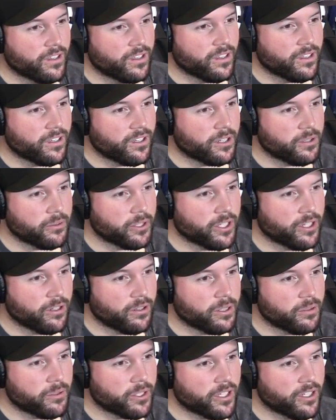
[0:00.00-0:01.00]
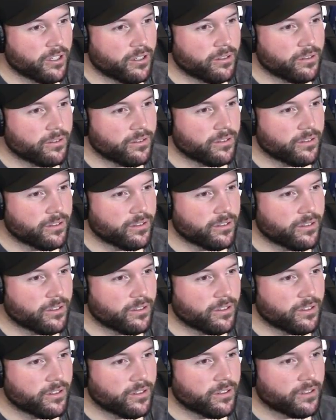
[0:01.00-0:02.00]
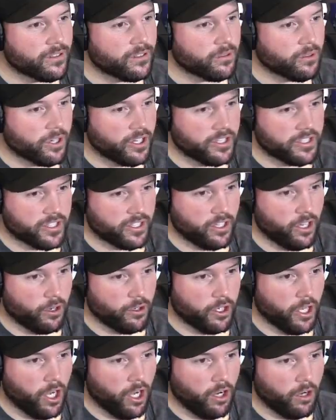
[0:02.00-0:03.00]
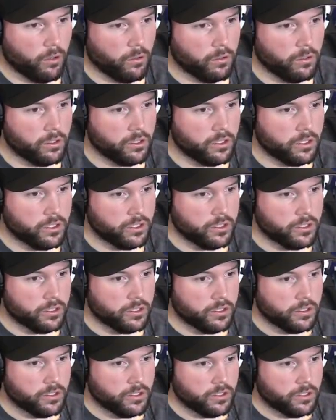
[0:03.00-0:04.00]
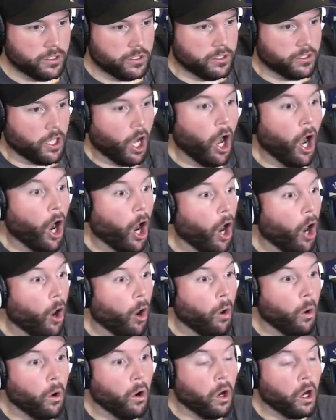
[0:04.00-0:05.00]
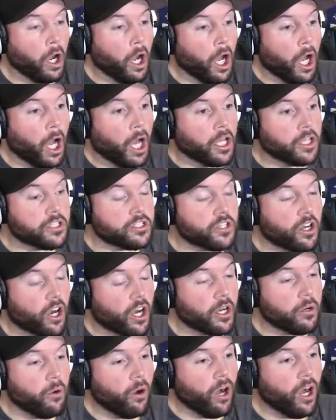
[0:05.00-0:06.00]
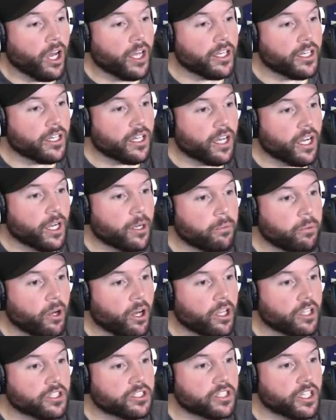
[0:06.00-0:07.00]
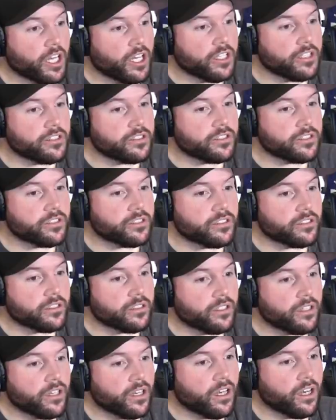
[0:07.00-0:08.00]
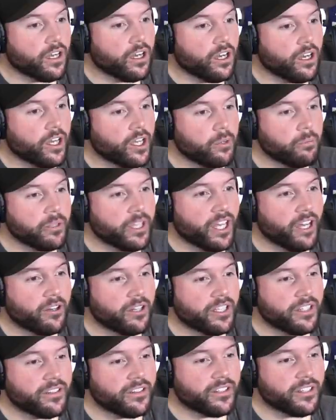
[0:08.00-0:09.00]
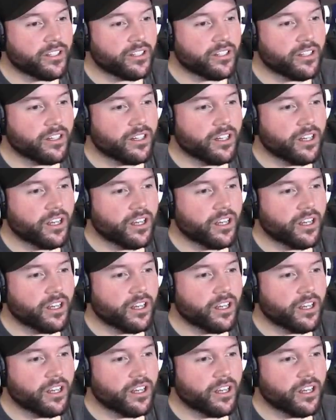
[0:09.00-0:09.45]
Here we go. Here we go. First and third. Here's Where is it? Oh no. Oh. Sorry, Juan. I apologize. Oh, help me out, Ethier.